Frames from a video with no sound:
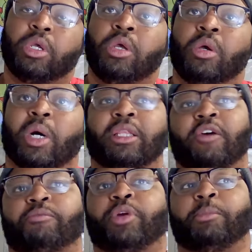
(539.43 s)
Well, I
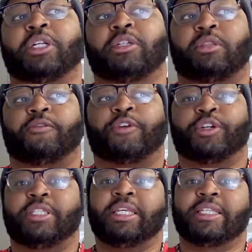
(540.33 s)
love pretty much the
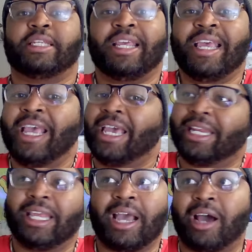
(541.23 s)
first season, and then
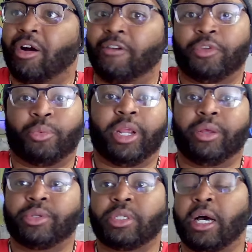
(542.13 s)
it got off the rails.